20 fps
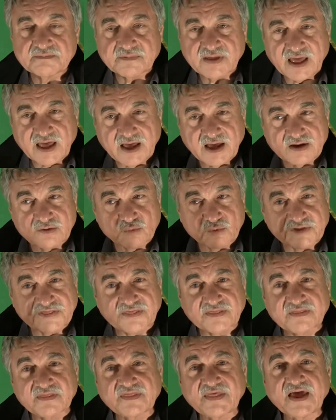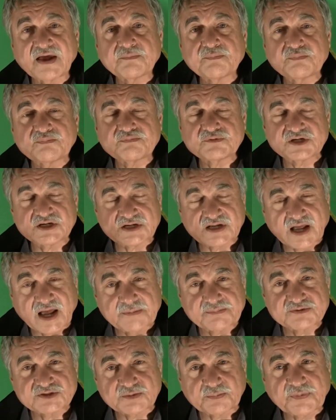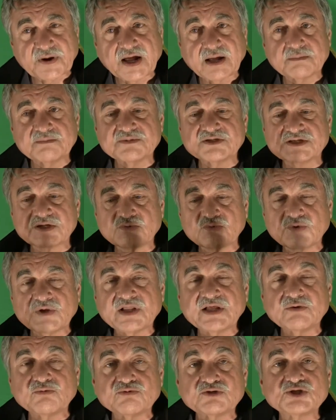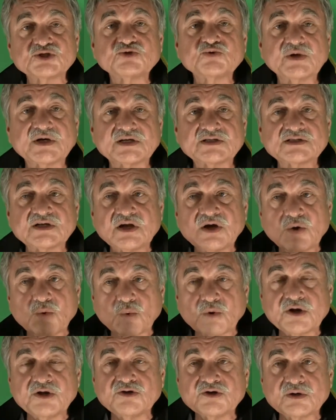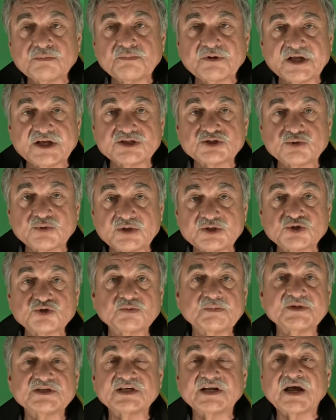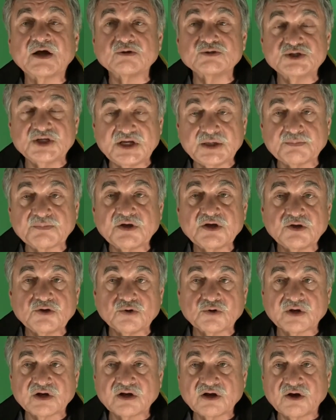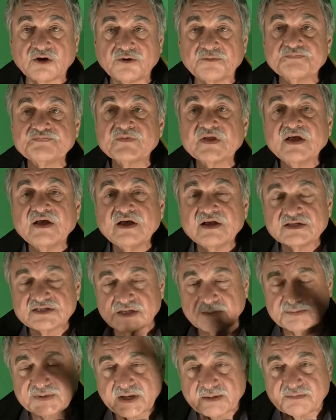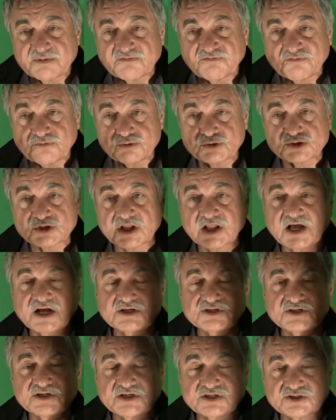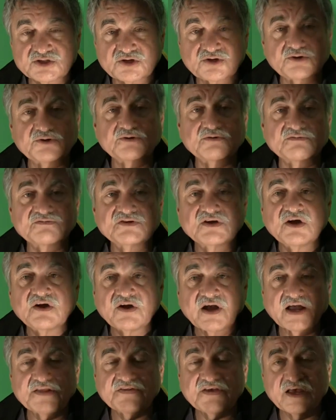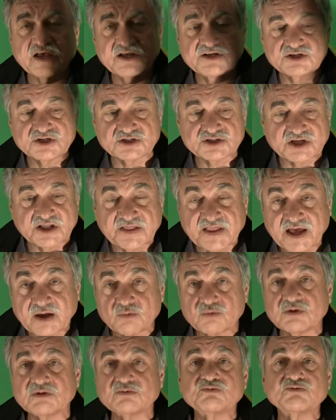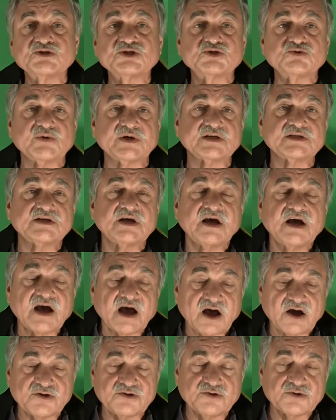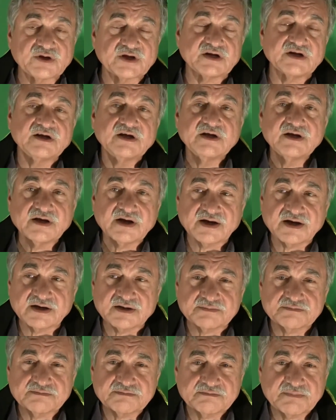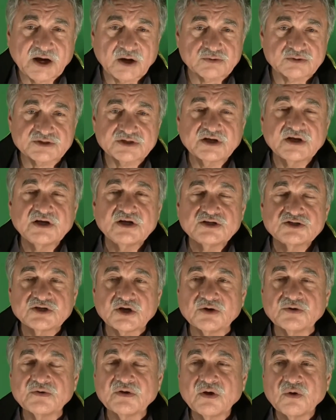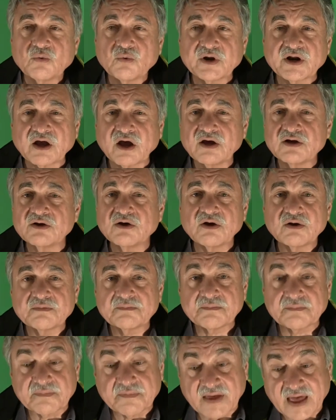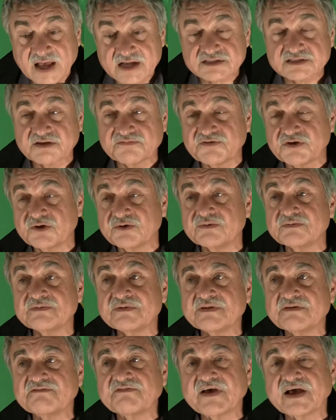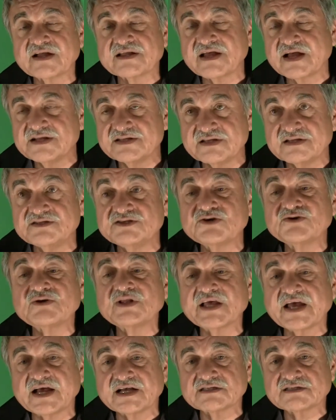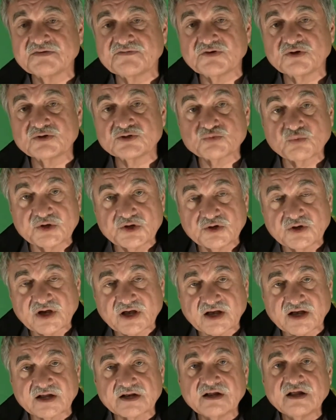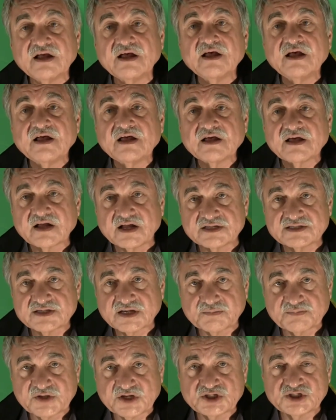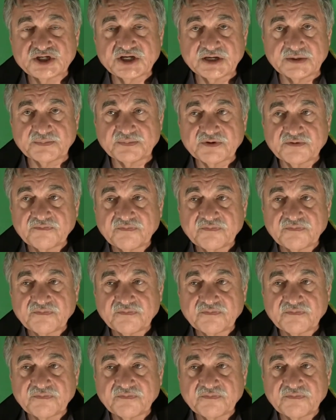And with that types of problems, it really restricts where you can place your instruments and how deep you can go. Sometimes the fuselage is curved at the edges, and that will restrict how you can mount. So what I ask of you, in fact I dearly ask of you, is when you cut something cheap.